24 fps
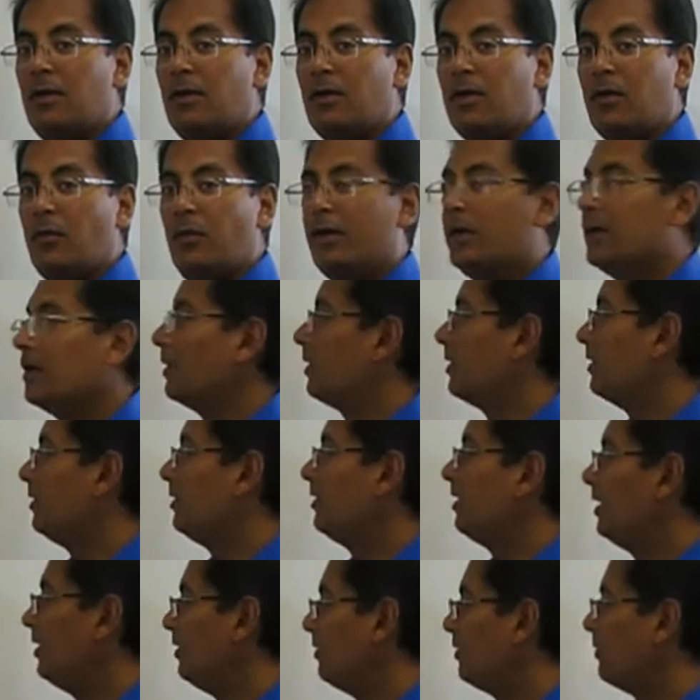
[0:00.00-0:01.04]
And we can
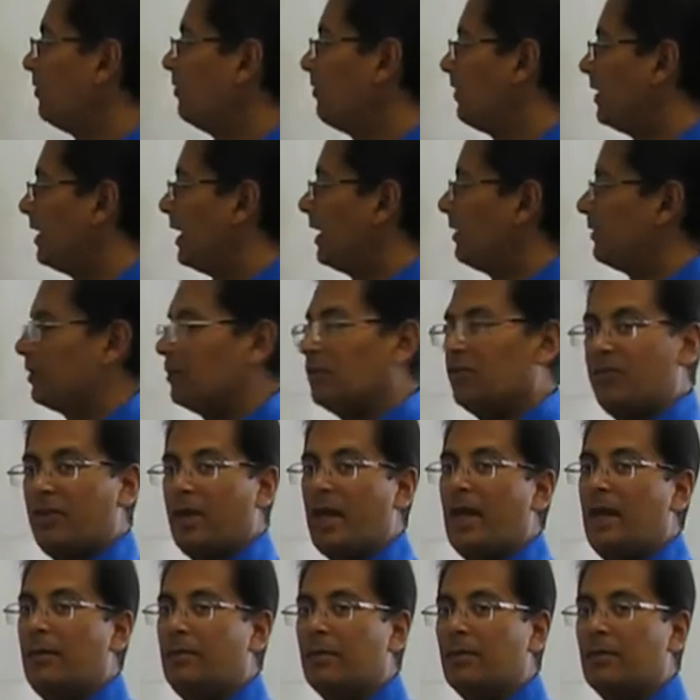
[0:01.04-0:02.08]
continue to fill out this
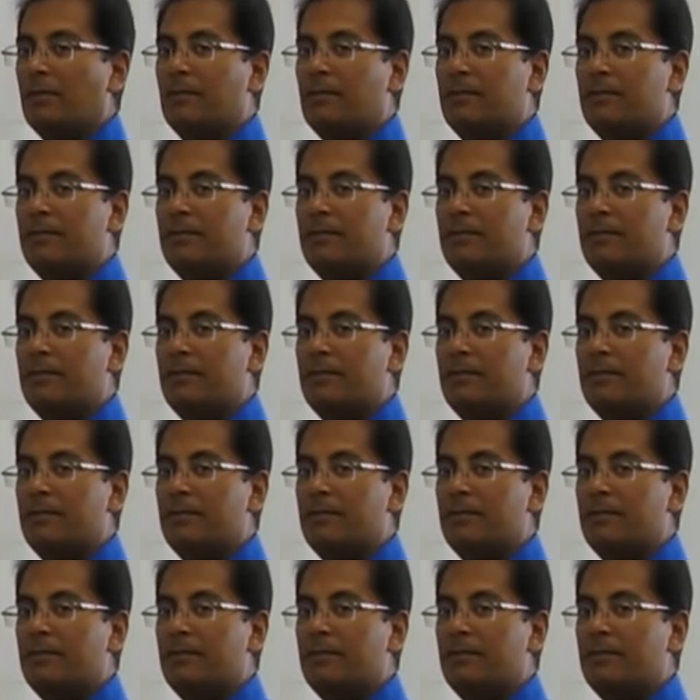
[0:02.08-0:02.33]
table.